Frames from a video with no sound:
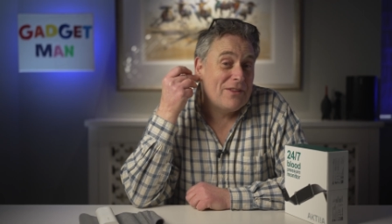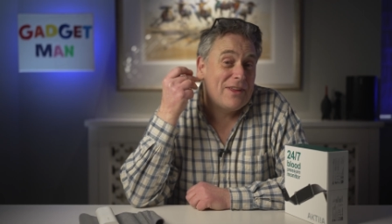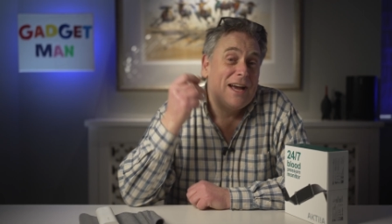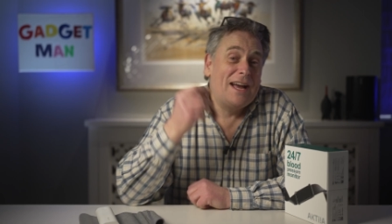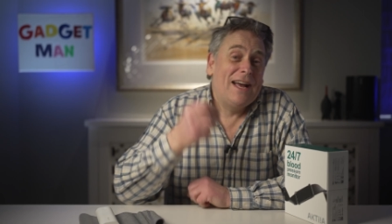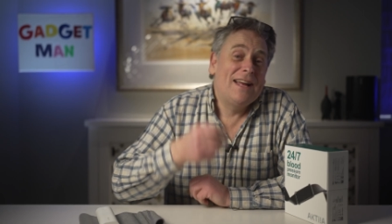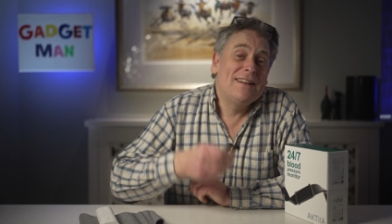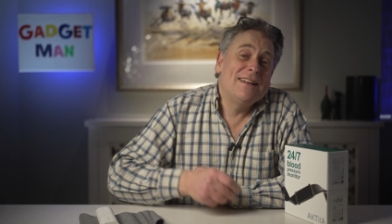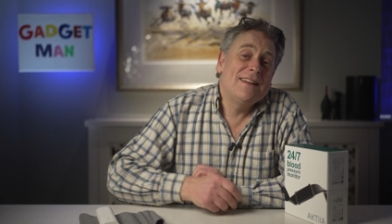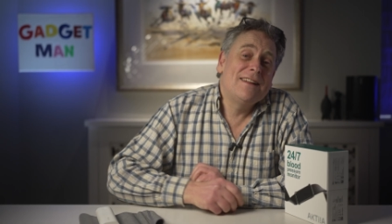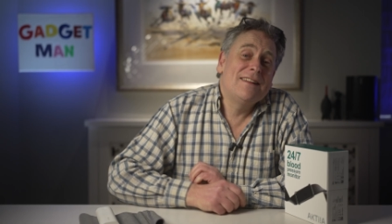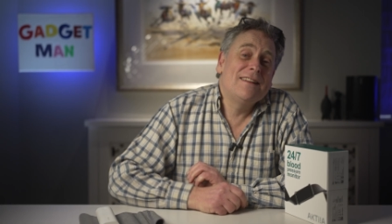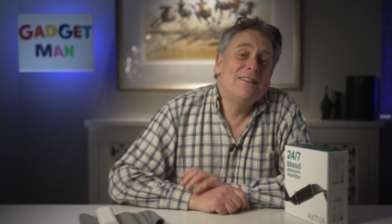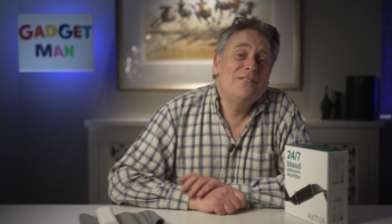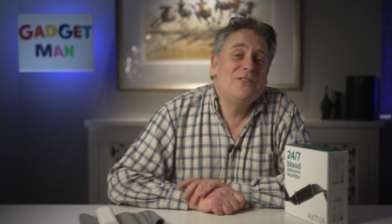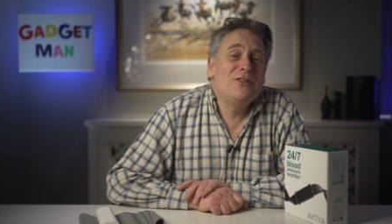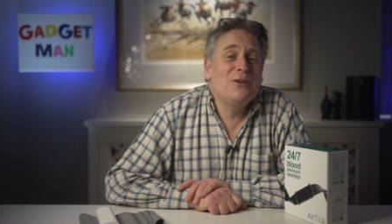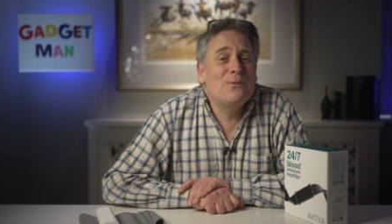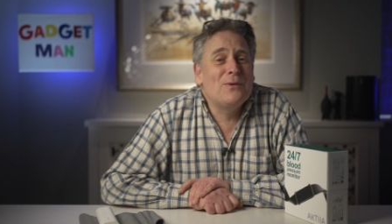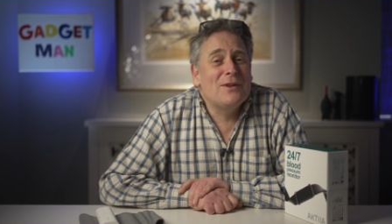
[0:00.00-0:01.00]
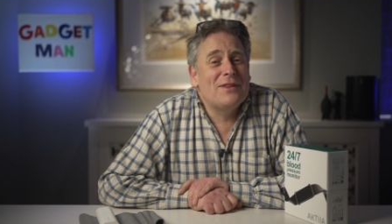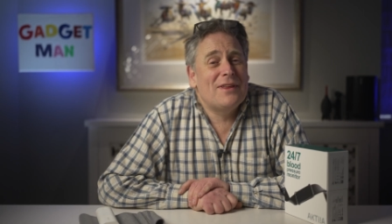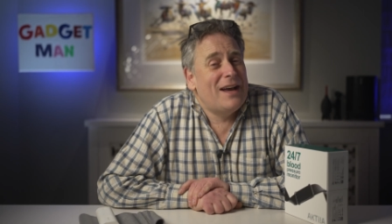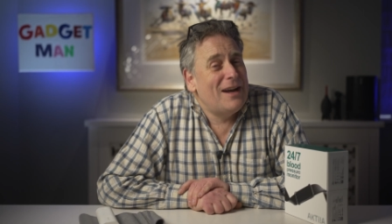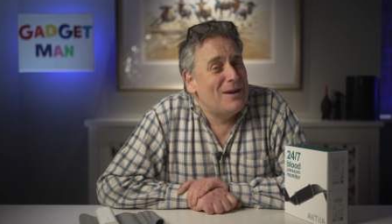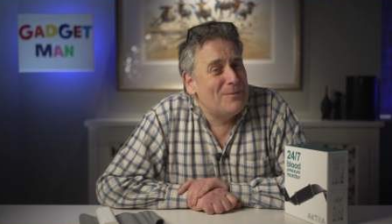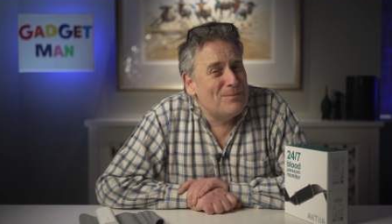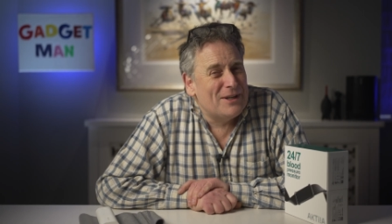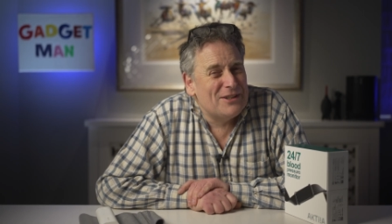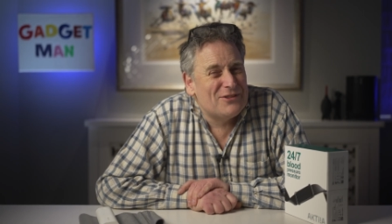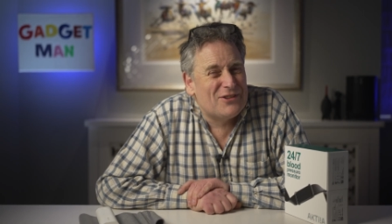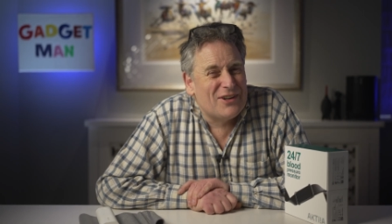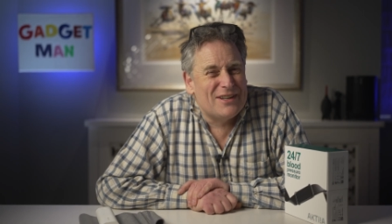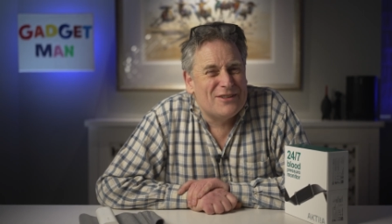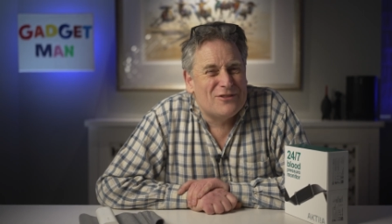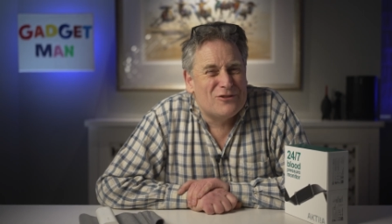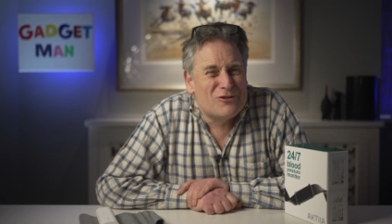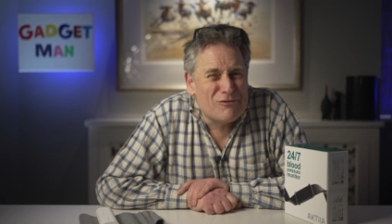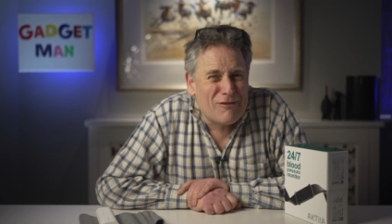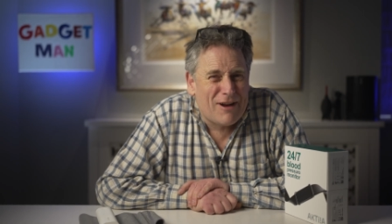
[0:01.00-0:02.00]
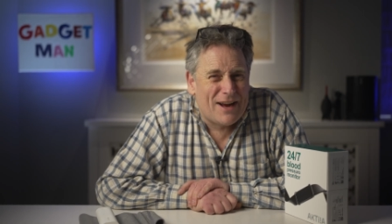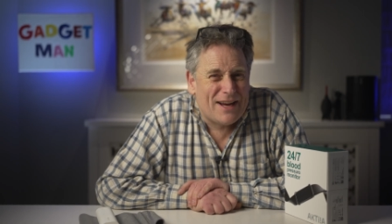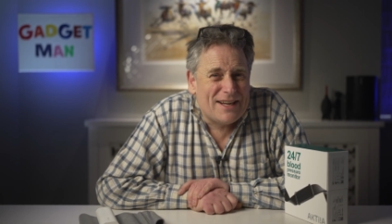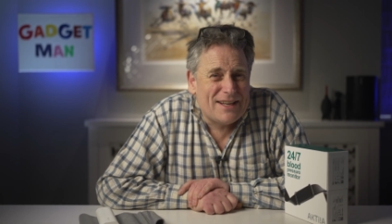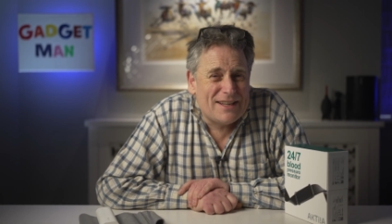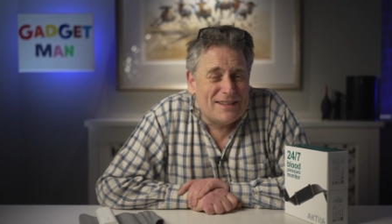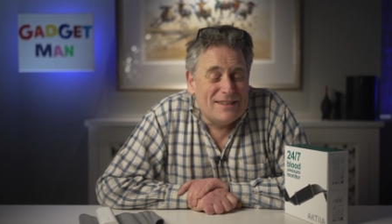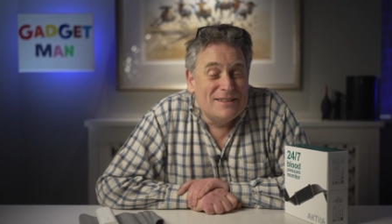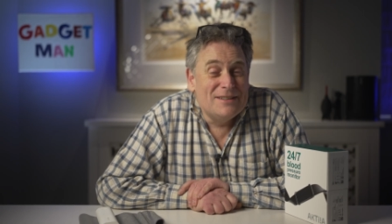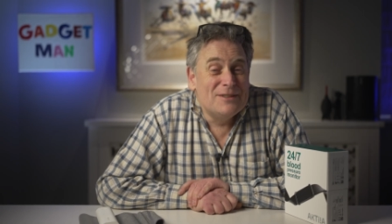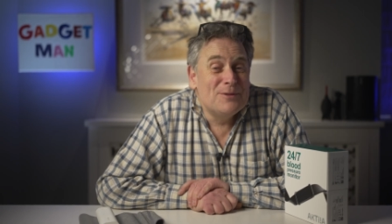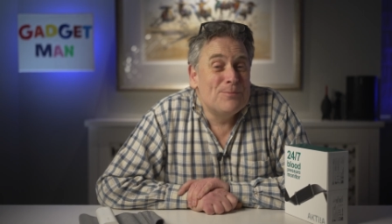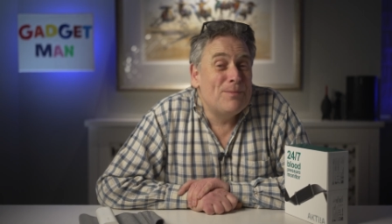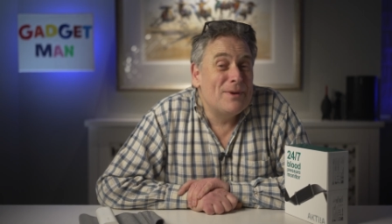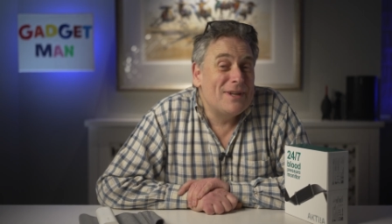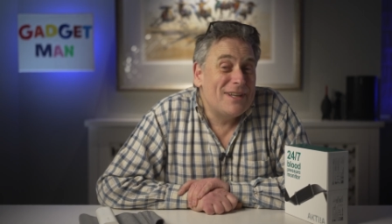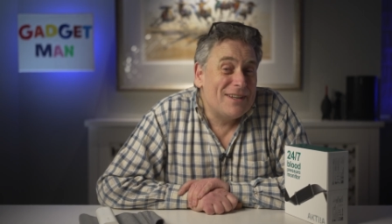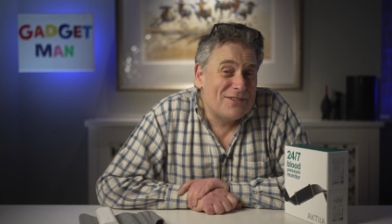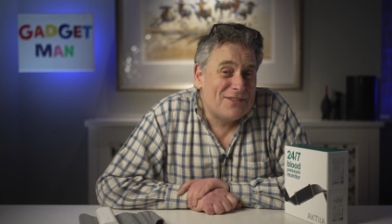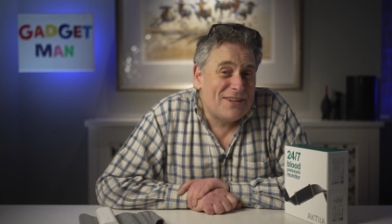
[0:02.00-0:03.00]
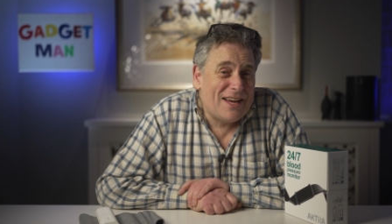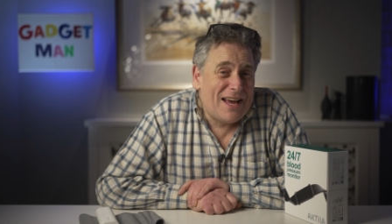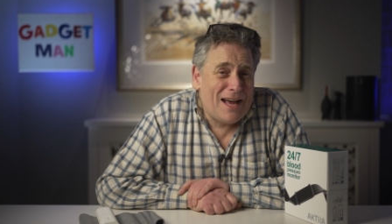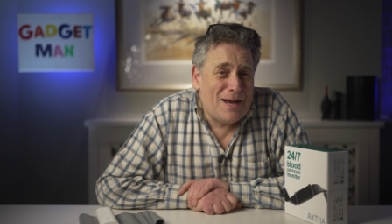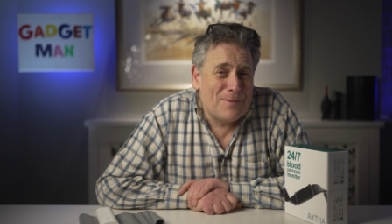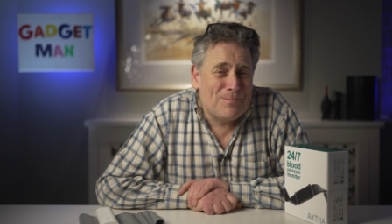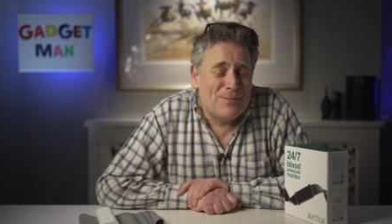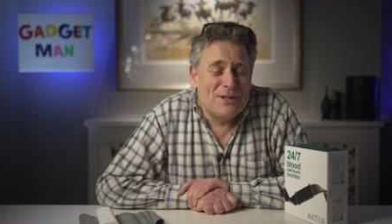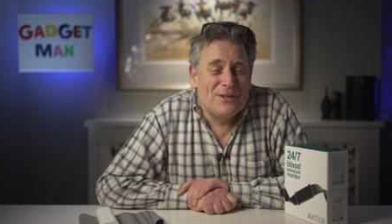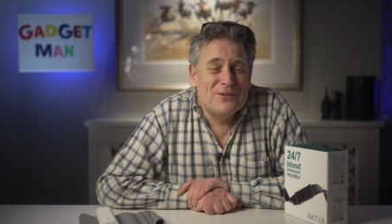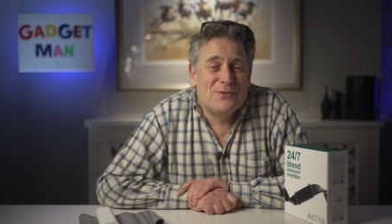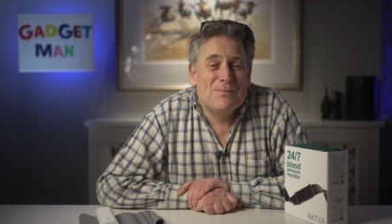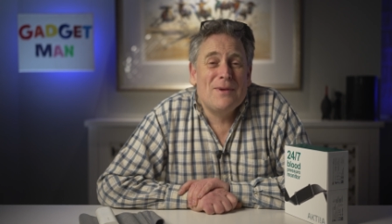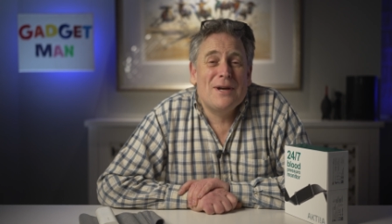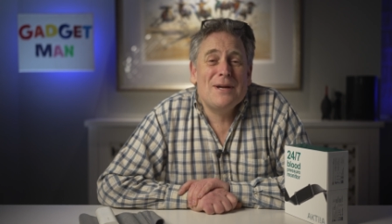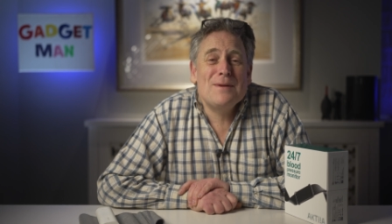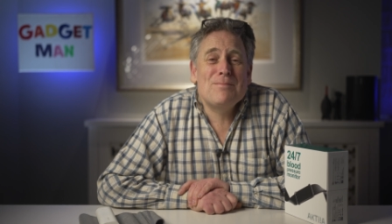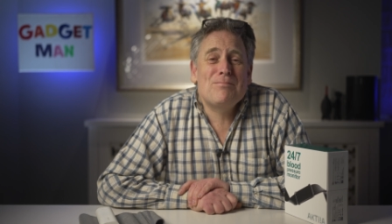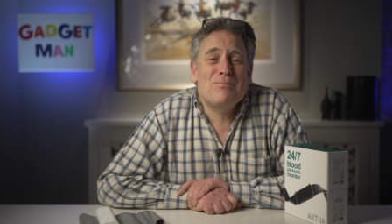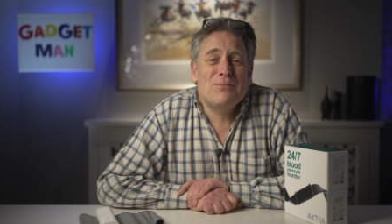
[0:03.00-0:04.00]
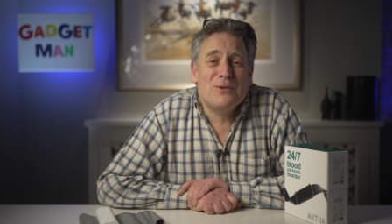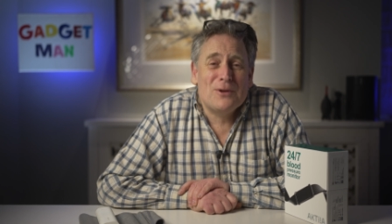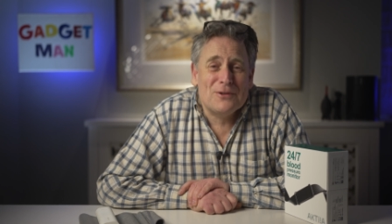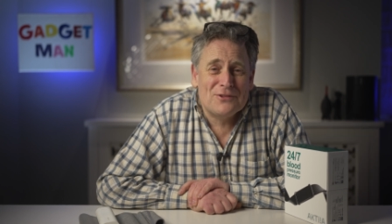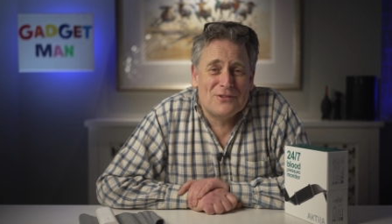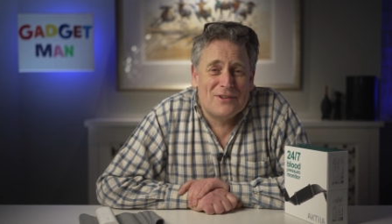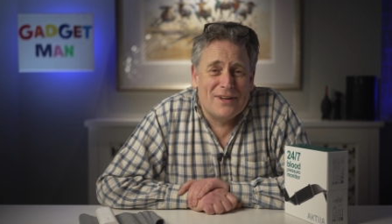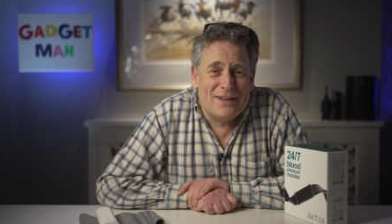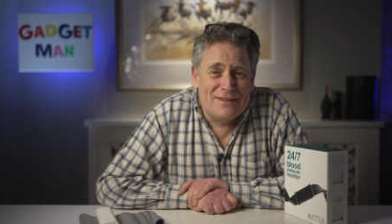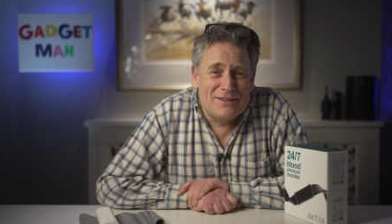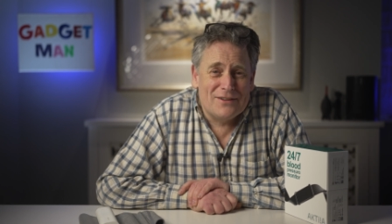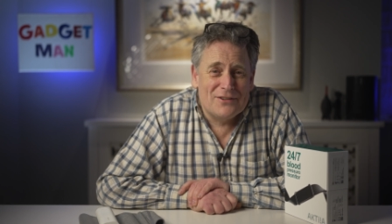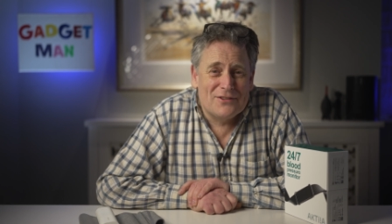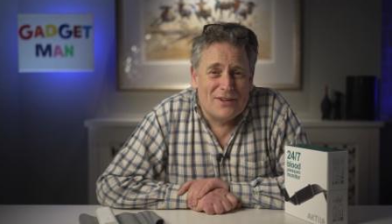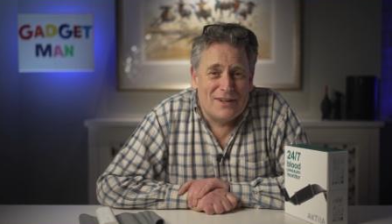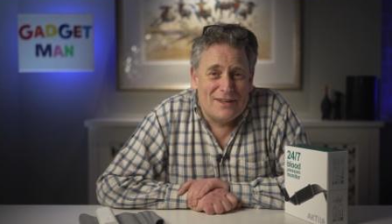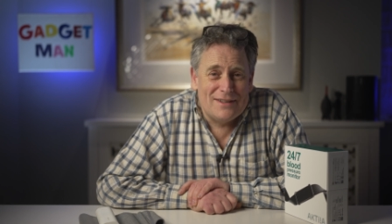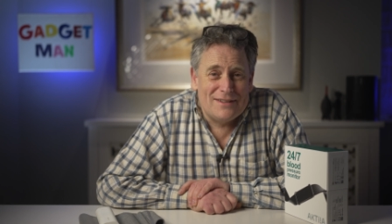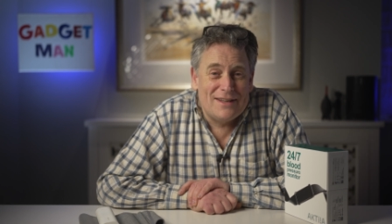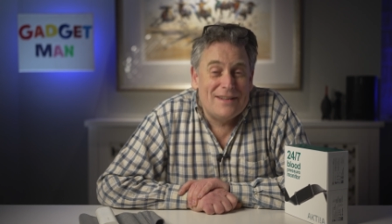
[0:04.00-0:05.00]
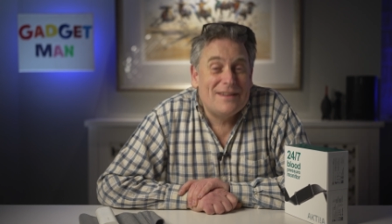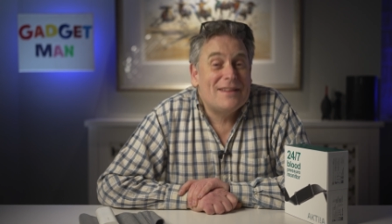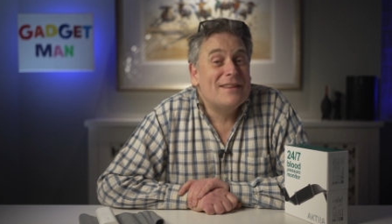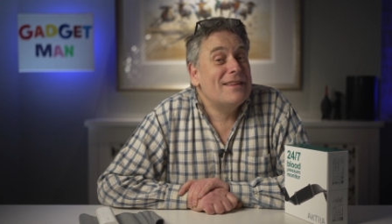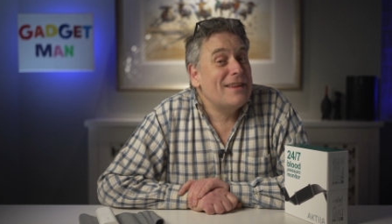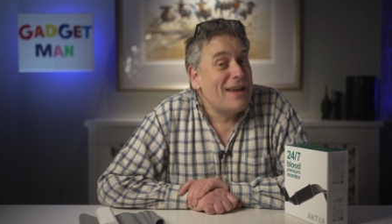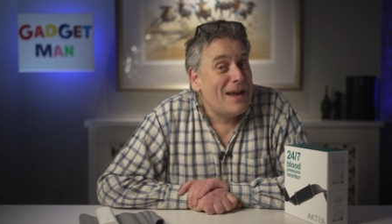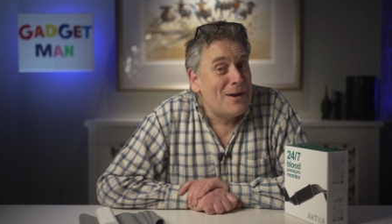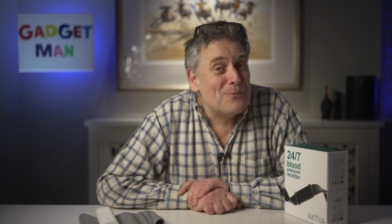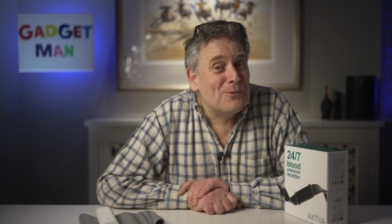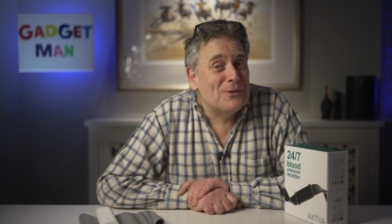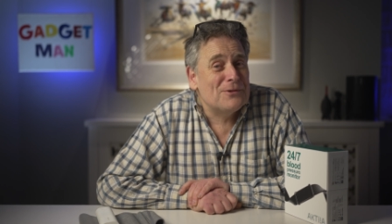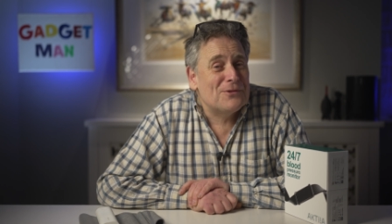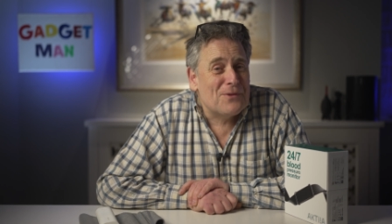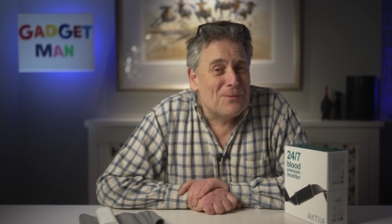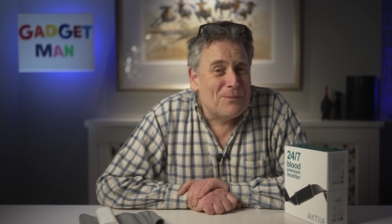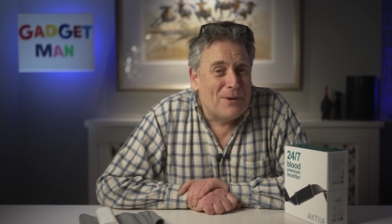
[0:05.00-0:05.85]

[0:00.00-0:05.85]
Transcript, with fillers: that had anything to do with how much I drink, but as it happens, my prostate decided that was the